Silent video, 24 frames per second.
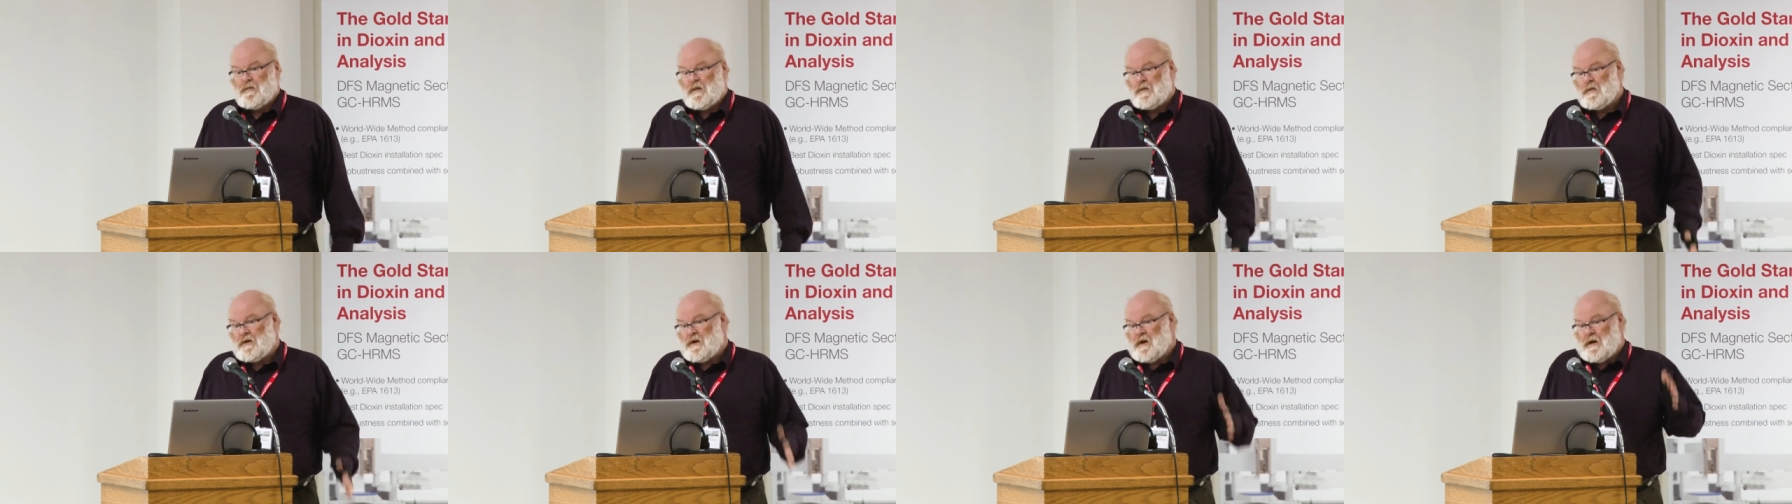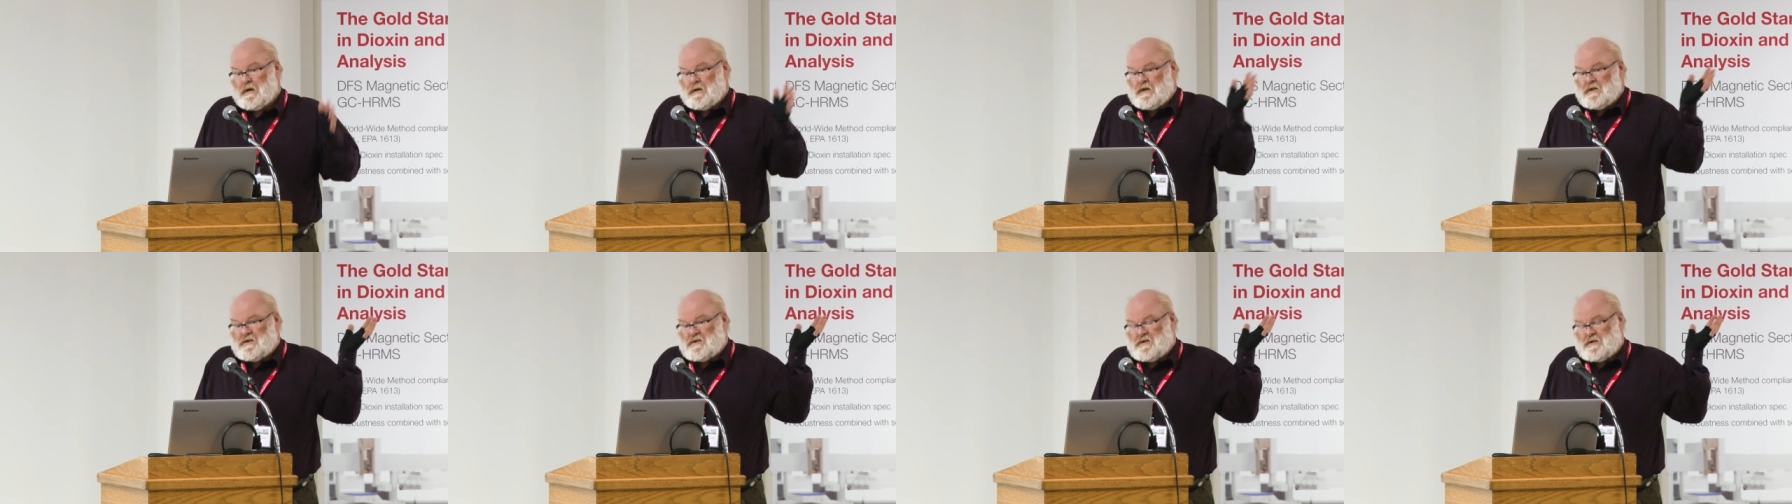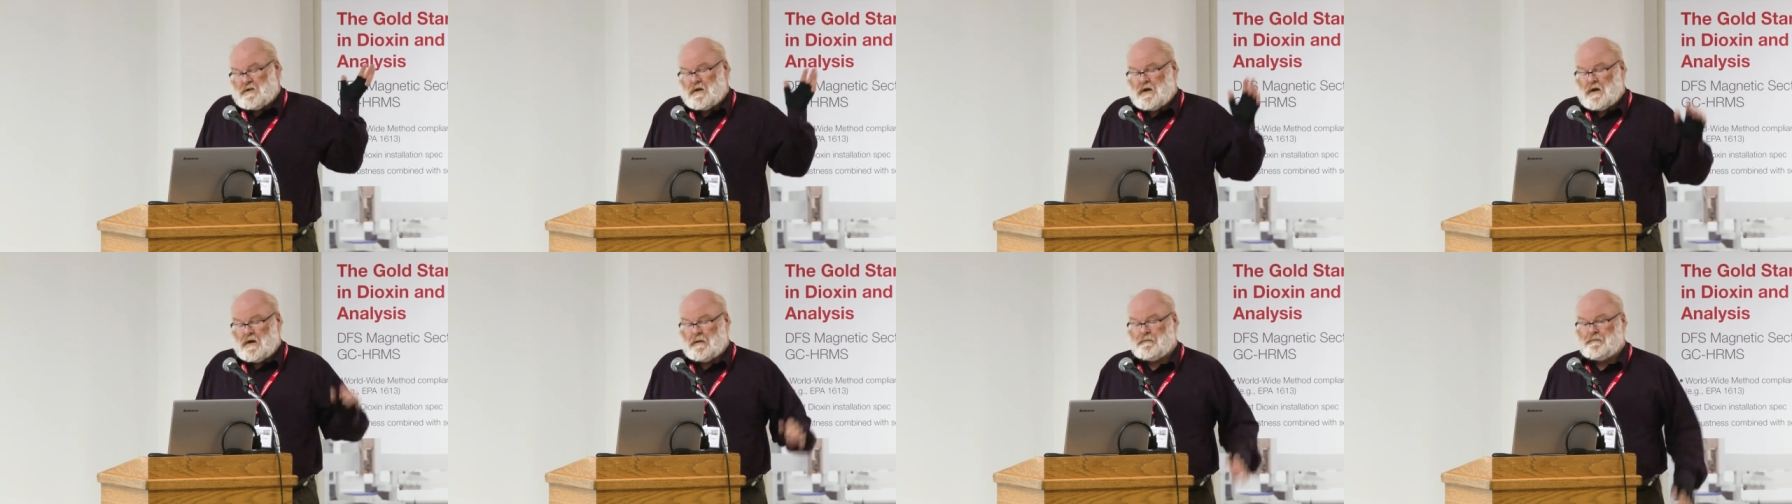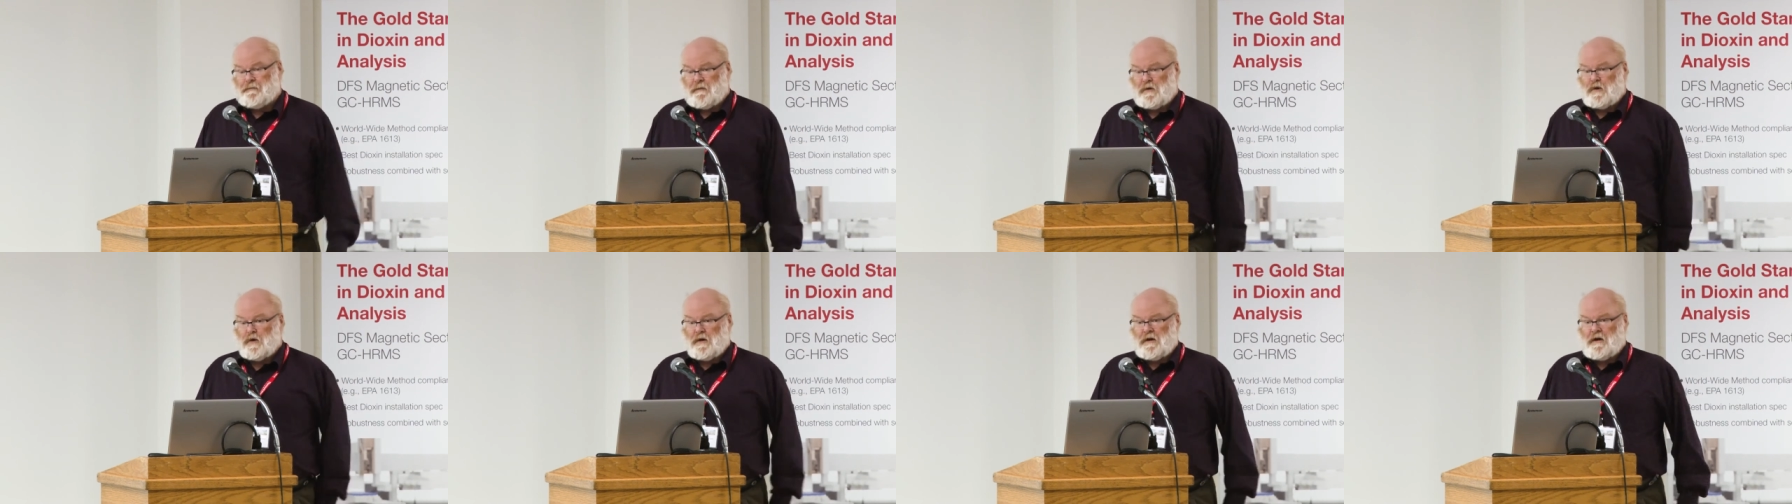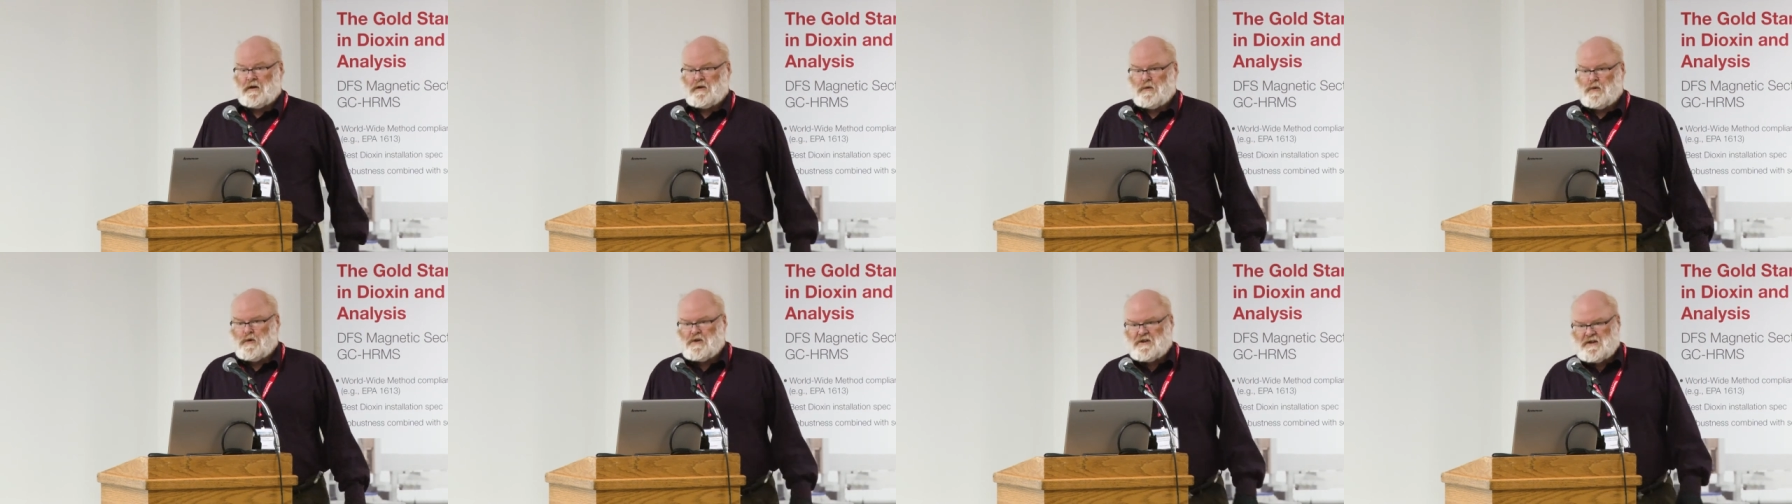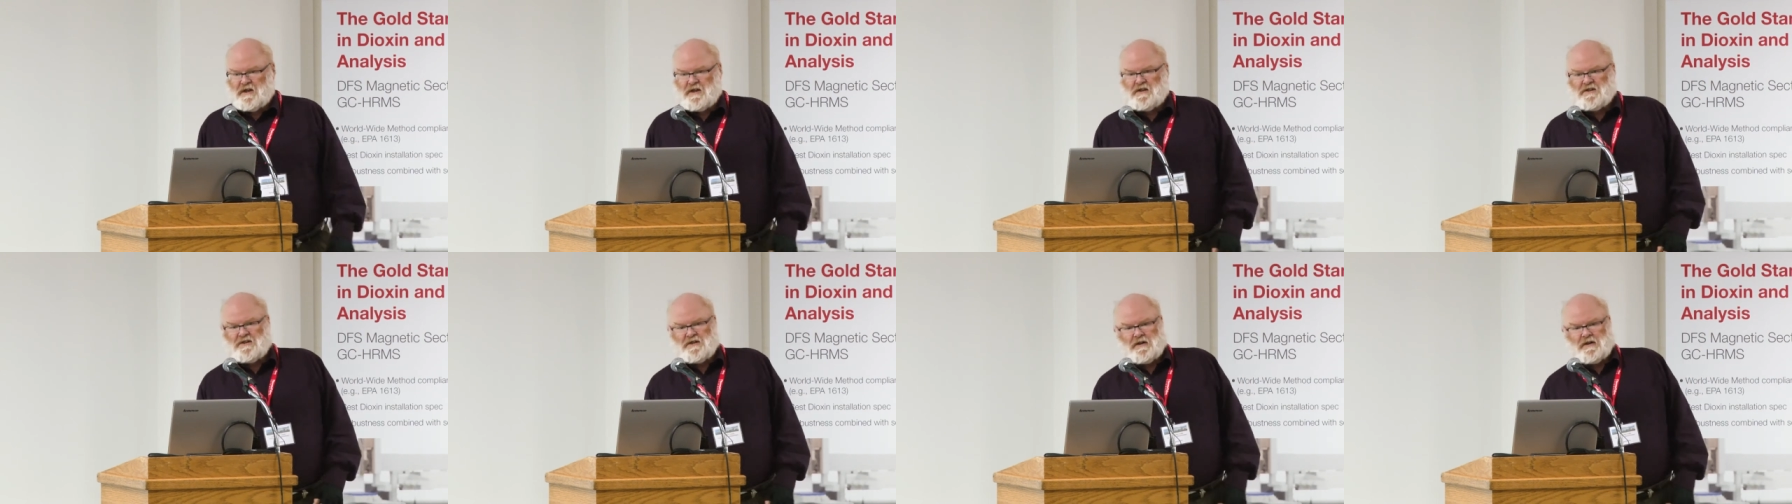But yeah, it's the, looking at the worst case